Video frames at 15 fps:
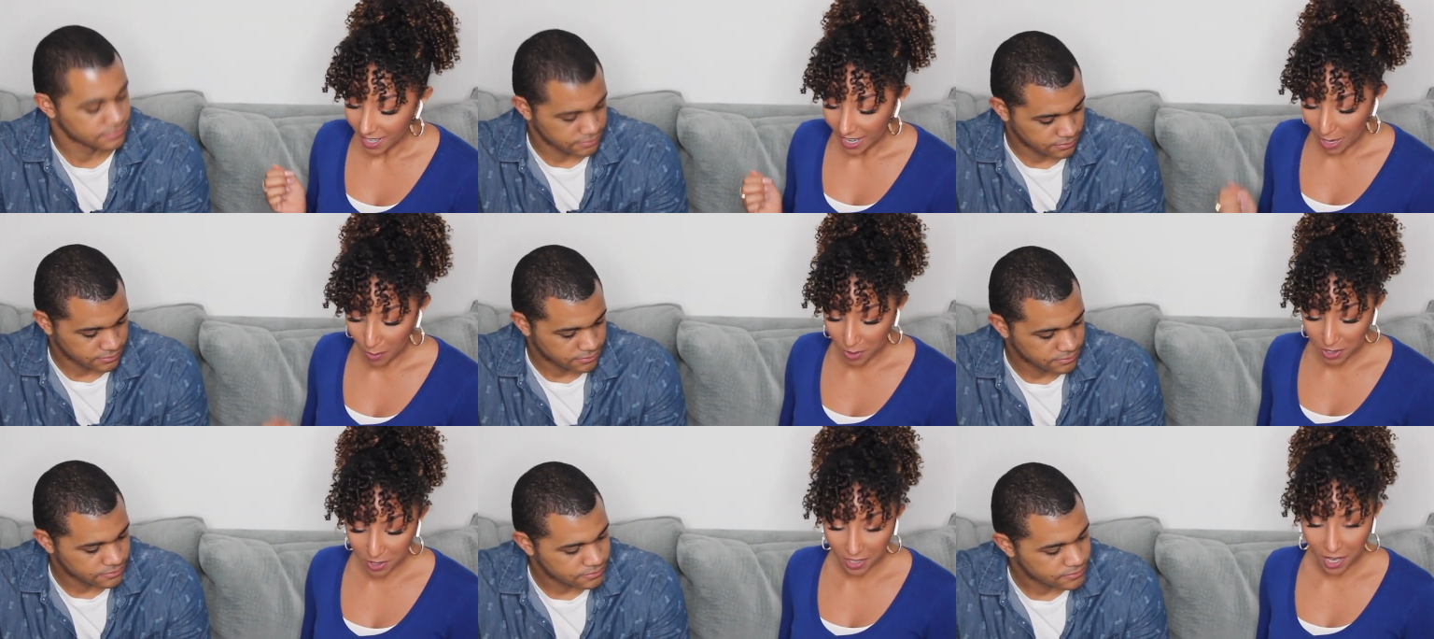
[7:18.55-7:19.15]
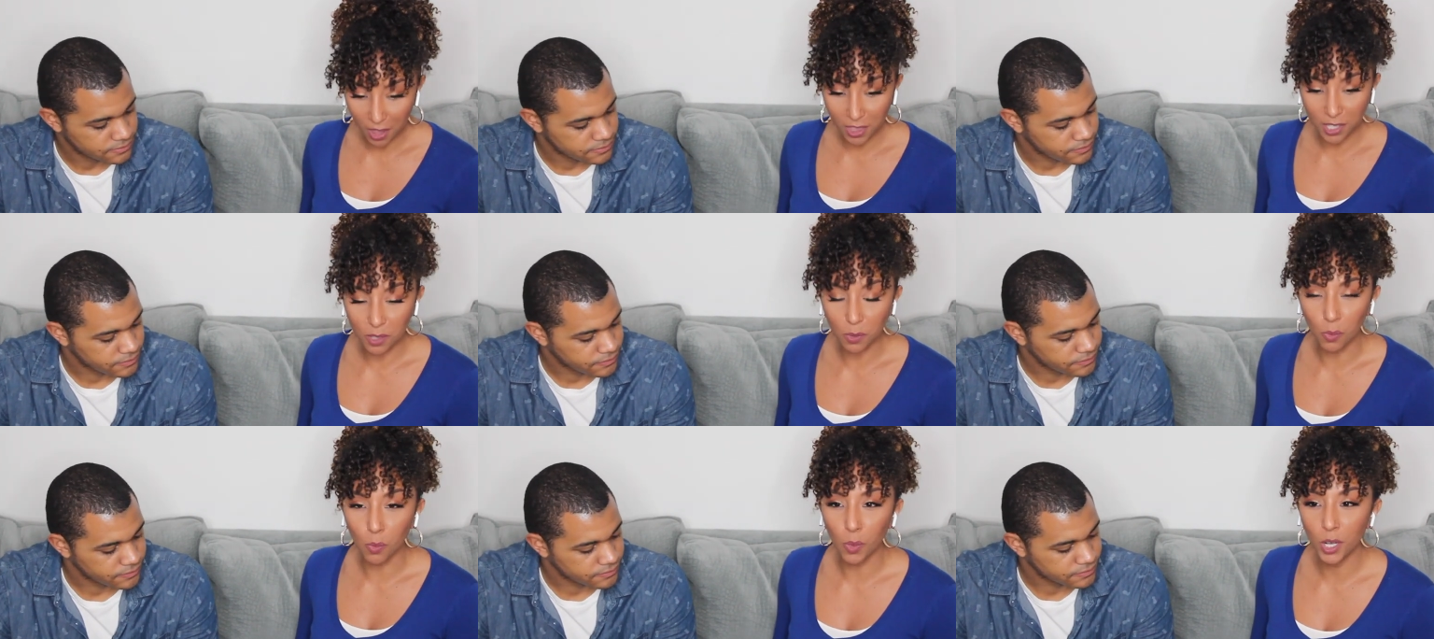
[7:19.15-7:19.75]
Speaker 1: I wonder how this
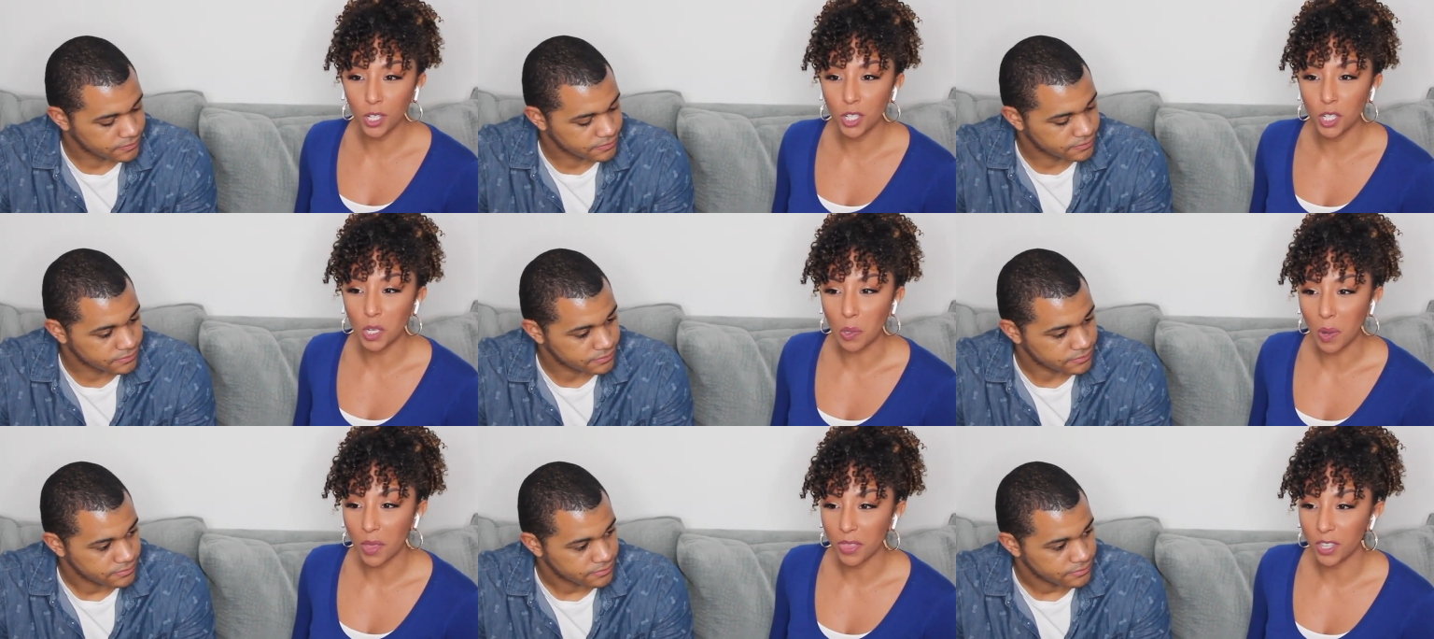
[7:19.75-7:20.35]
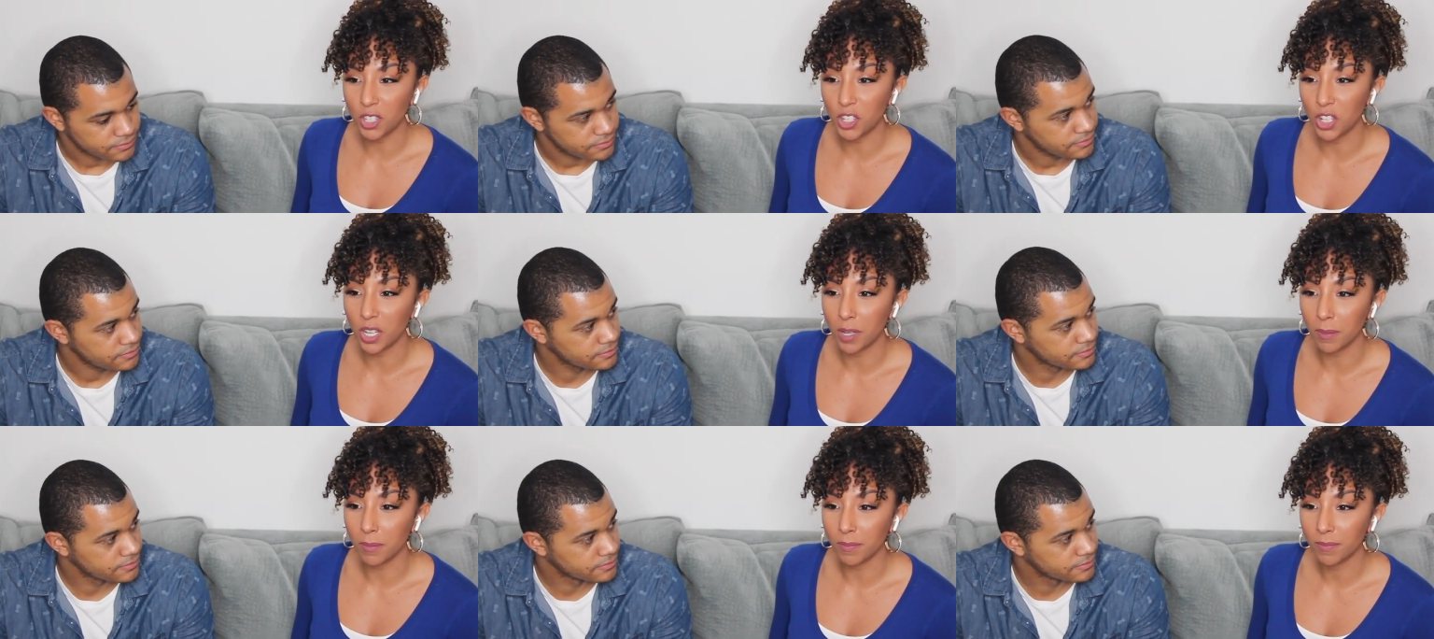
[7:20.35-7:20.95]
would do at the
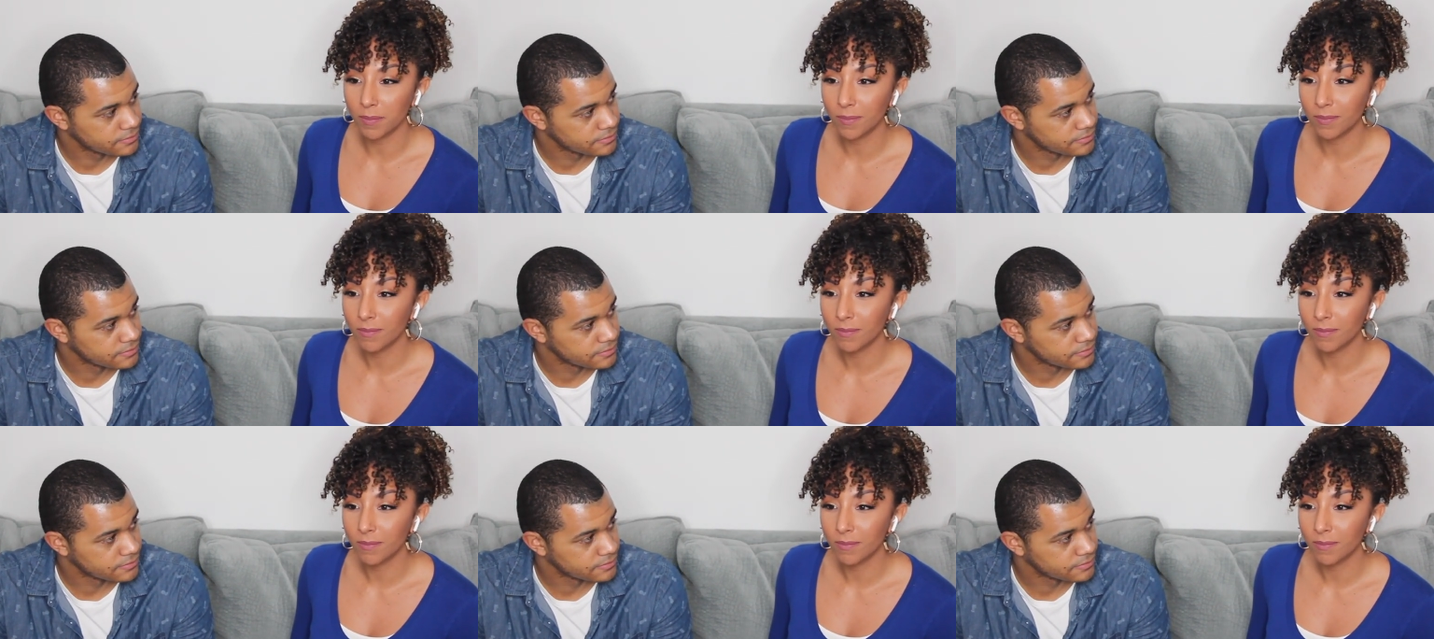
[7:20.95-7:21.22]
gym.